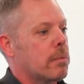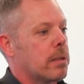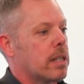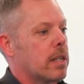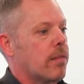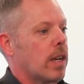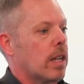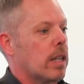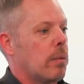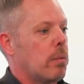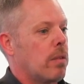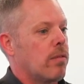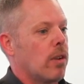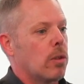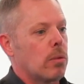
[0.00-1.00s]
specifically
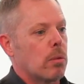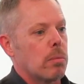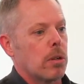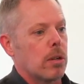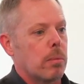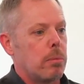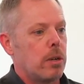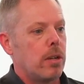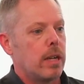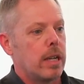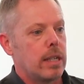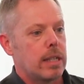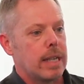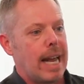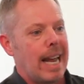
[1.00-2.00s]
with vulnerable
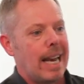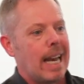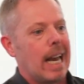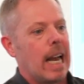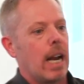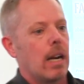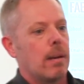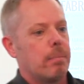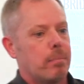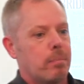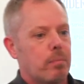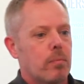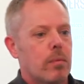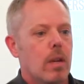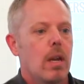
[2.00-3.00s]
communities and data.
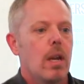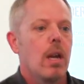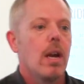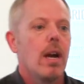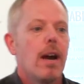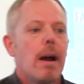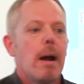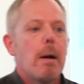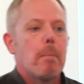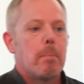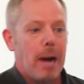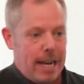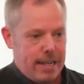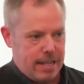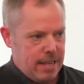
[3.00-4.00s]

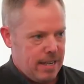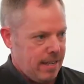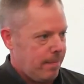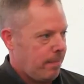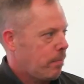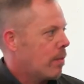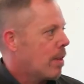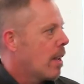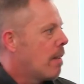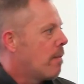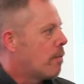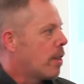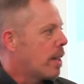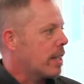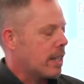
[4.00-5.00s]
But
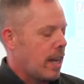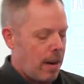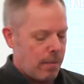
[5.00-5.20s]
for this